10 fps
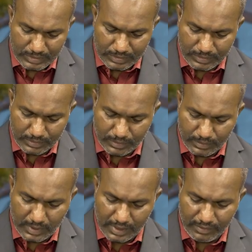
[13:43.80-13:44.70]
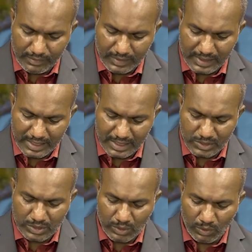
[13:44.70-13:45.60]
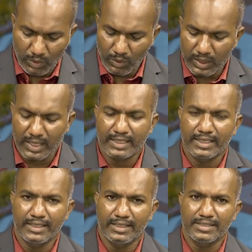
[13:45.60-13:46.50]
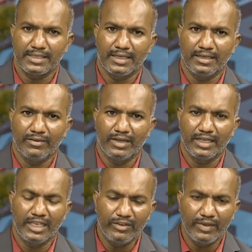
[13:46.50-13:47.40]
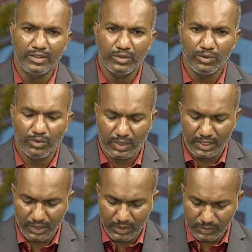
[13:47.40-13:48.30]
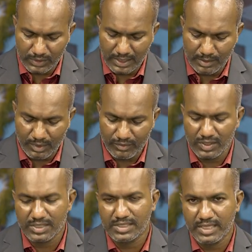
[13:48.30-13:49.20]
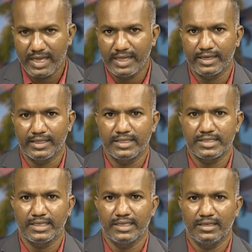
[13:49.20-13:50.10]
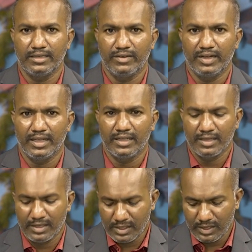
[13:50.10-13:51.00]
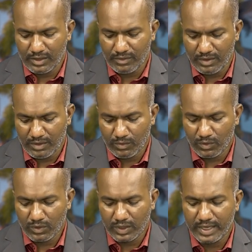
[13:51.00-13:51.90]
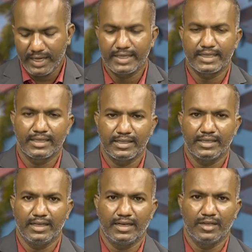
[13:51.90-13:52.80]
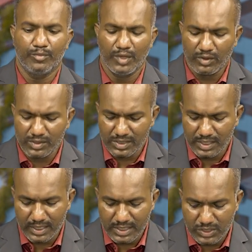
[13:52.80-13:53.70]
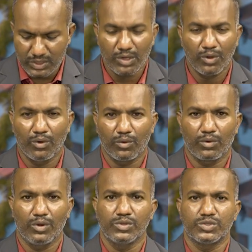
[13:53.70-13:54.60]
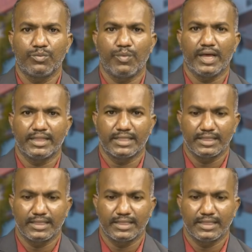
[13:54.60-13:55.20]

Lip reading: So there is no load connected in the secondary winding. Even though induced EMF is there in the secondary winding, we won't get current because there is no closed path.